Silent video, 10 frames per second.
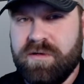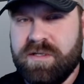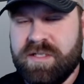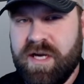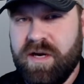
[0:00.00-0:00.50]

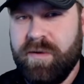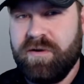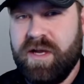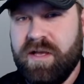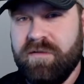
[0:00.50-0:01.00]
in
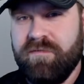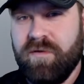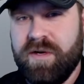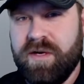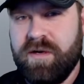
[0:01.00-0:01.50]
Sacramento,
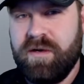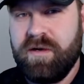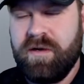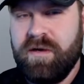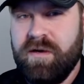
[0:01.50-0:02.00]
California.
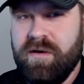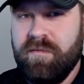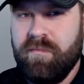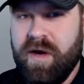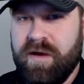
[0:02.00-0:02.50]

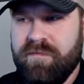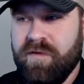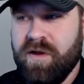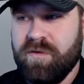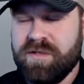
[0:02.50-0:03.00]
My
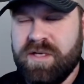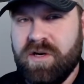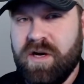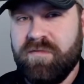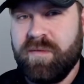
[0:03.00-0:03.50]
father was an
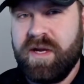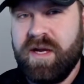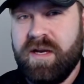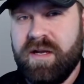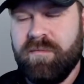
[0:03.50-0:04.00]
aircraft
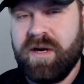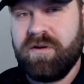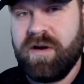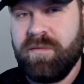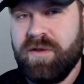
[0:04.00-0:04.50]
mechanic, my
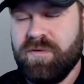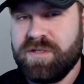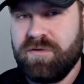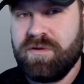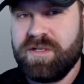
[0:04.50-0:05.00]
grandmother
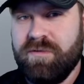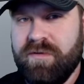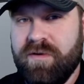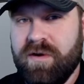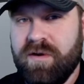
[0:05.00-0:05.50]
was a rosy
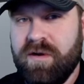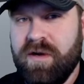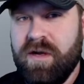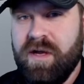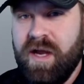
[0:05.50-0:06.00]
riveter,
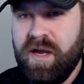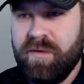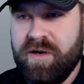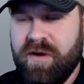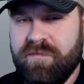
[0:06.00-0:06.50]
and
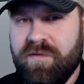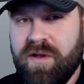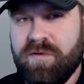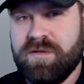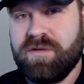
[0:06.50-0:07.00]
my
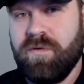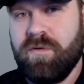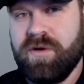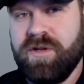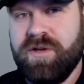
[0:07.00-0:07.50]
grandfather was in World
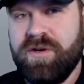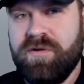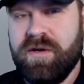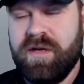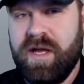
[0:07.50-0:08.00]
War
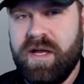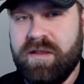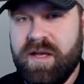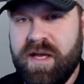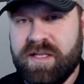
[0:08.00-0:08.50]
II,
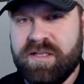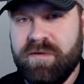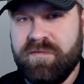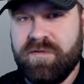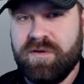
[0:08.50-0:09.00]
and they had some
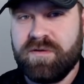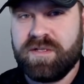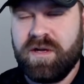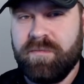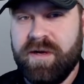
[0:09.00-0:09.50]

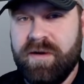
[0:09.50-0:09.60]
influence on me.